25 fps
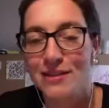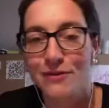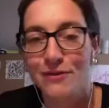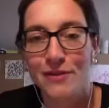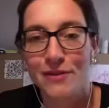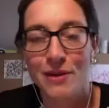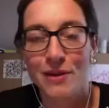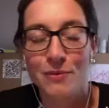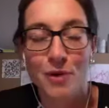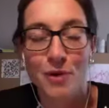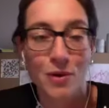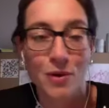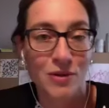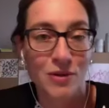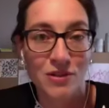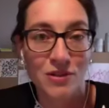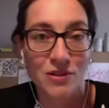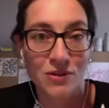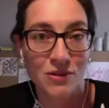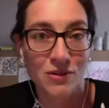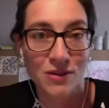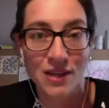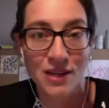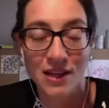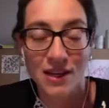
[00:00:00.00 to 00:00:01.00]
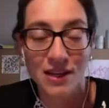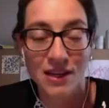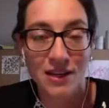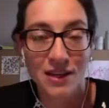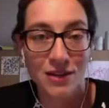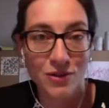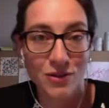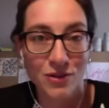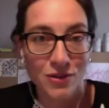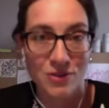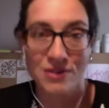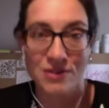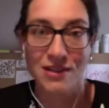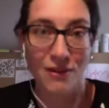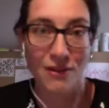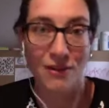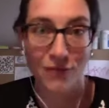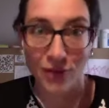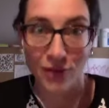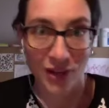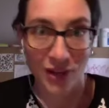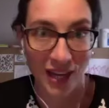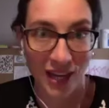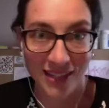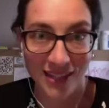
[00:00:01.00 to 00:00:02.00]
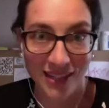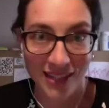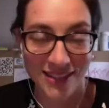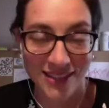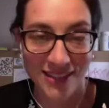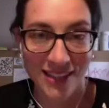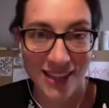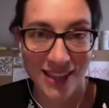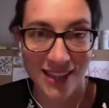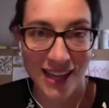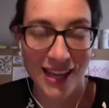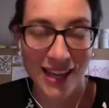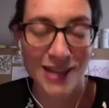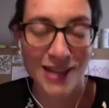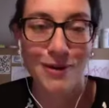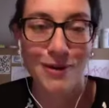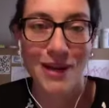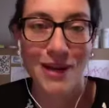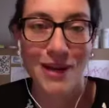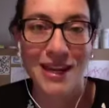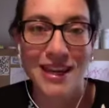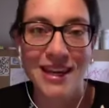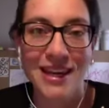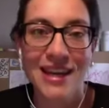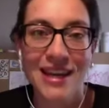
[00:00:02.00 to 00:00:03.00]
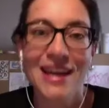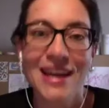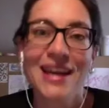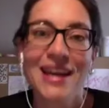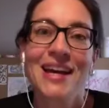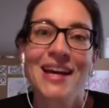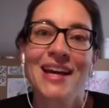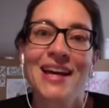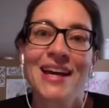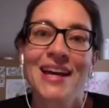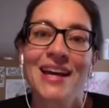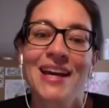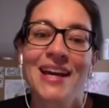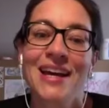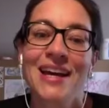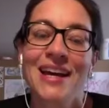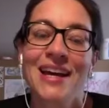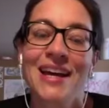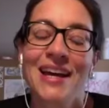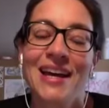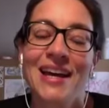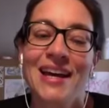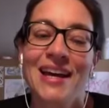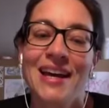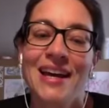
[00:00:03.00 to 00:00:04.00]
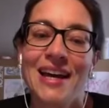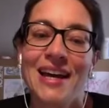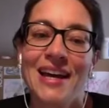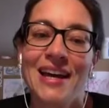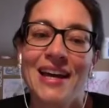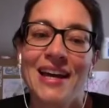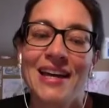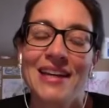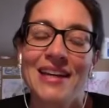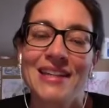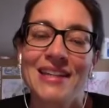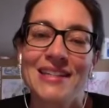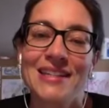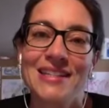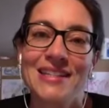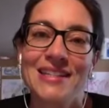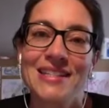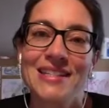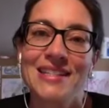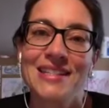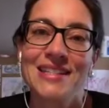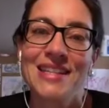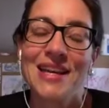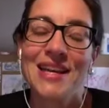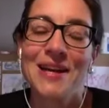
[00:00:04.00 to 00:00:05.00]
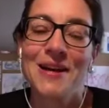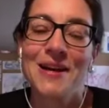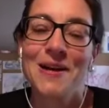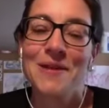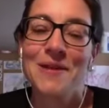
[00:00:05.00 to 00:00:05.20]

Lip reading: as if I'm going to suffocate in a way. And